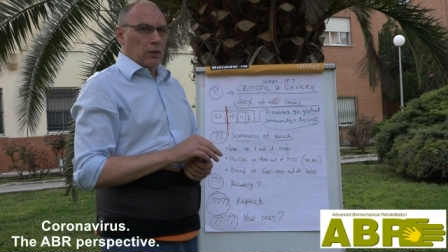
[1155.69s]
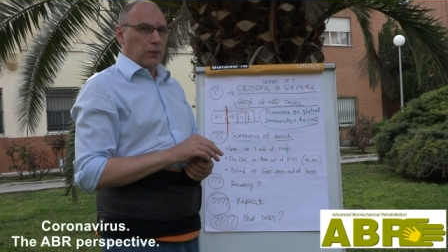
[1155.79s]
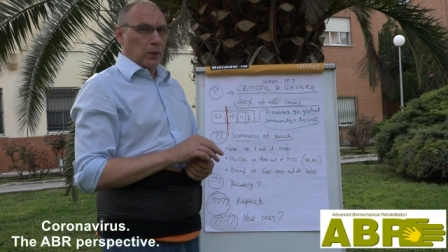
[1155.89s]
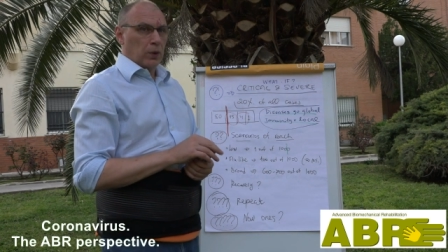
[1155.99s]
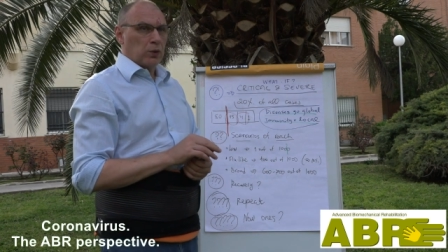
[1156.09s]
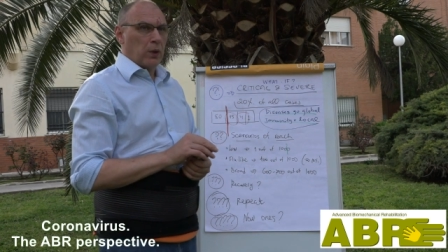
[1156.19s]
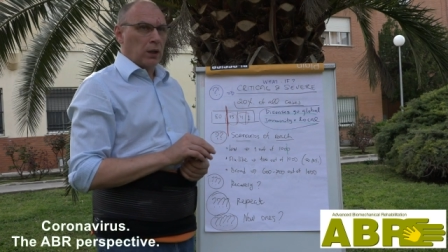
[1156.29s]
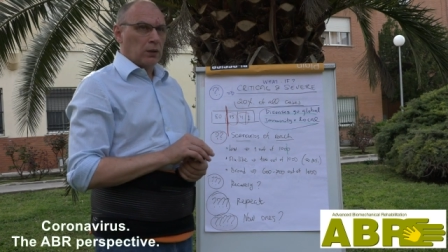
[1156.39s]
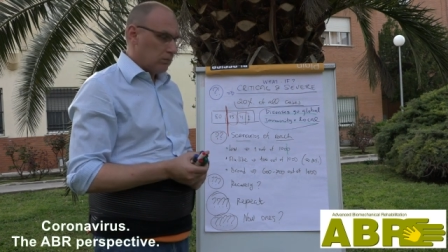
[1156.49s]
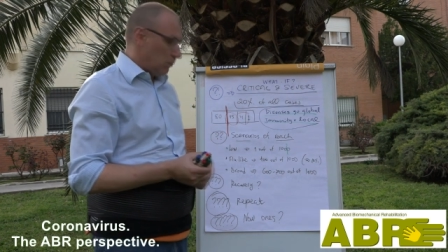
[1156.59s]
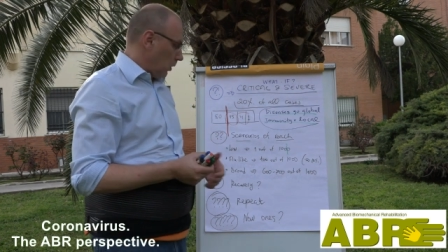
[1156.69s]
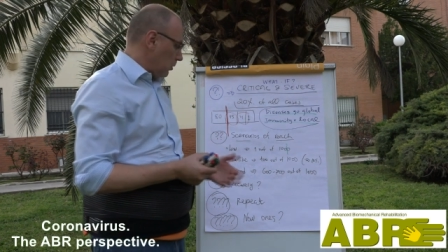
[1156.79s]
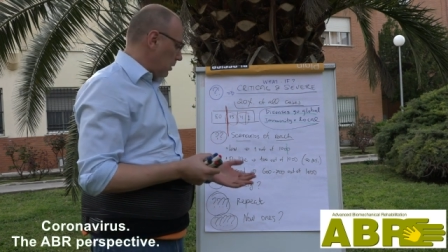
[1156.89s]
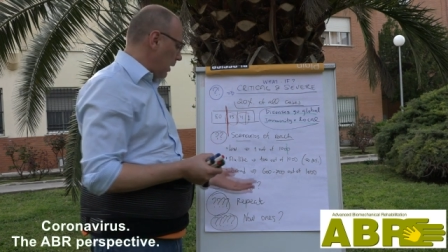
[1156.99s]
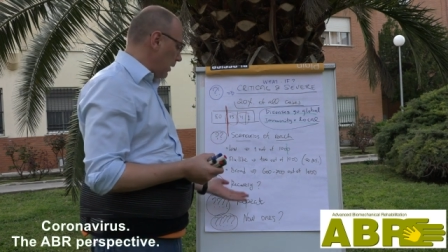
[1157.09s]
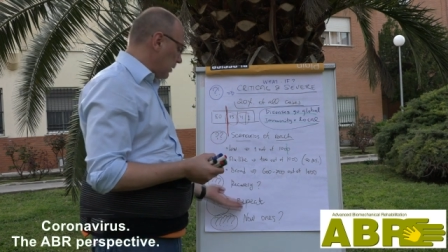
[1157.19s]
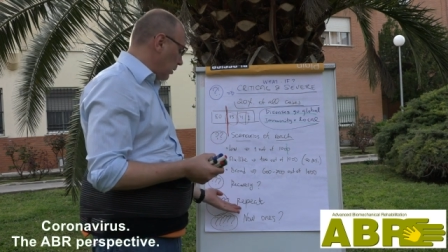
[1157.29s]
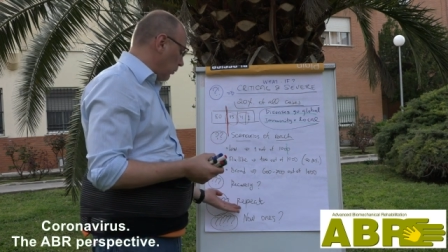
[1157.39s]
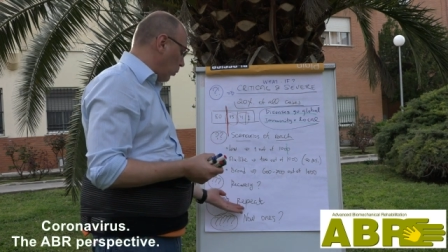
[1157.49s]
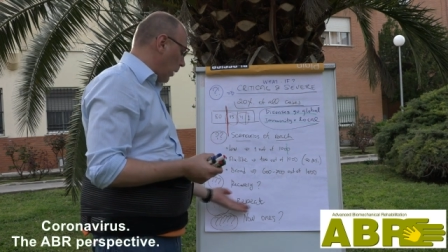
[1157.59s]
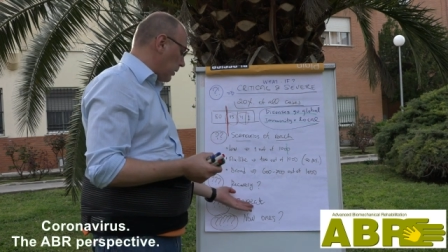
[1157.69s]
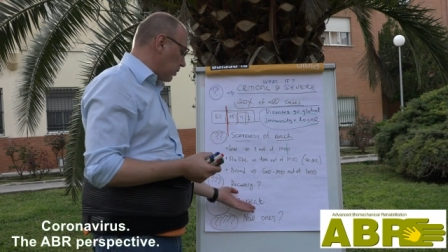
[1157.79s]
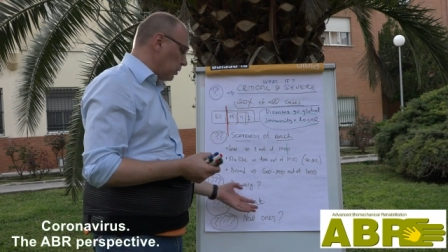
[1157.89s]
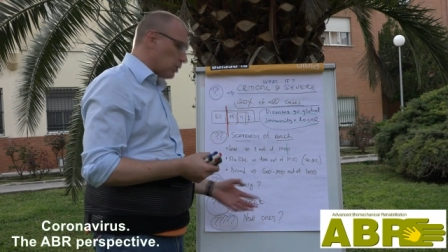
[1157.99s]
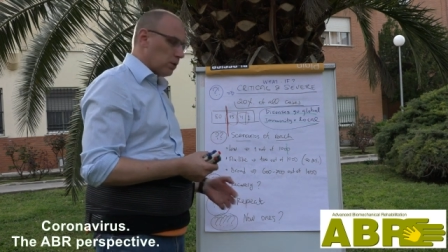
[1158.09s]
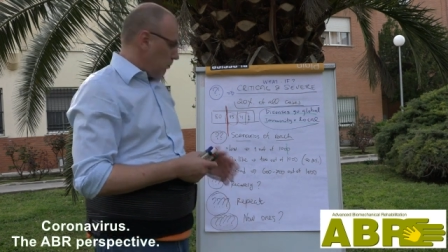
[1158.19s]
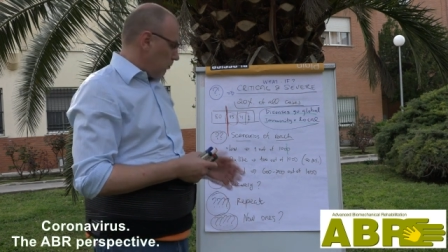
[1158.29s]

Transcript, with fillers: flu as well. There's another set of questions